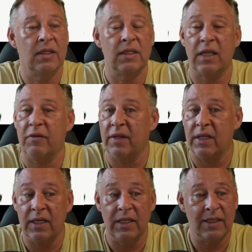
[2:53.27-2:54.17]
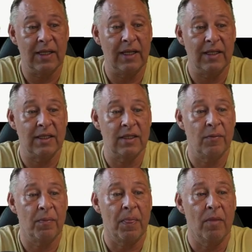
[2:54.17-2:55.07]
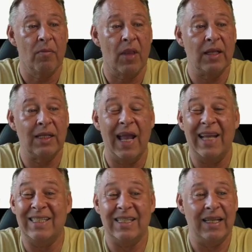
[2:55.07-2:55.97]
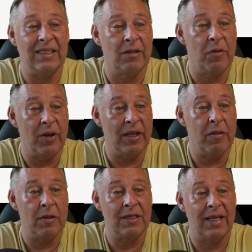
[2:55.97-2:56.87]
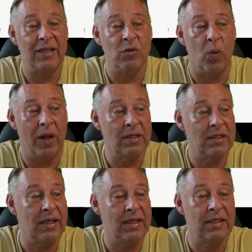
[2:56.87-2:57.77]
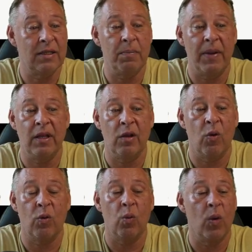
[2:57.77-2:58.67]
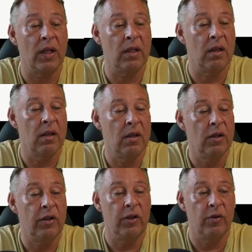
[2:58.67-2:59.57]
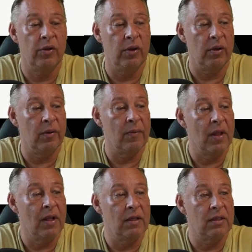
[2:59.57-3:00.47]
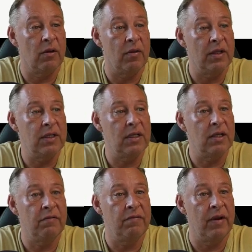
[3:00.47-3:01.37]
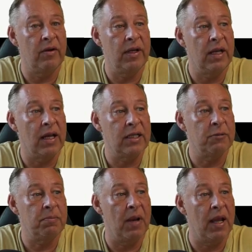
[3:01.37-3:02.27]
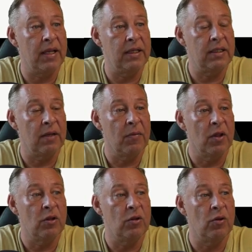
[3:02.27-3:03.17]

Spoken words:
17 cents, at 8 cents, 3 cents, 1 cent, depending on what you do. So this is a very nice place to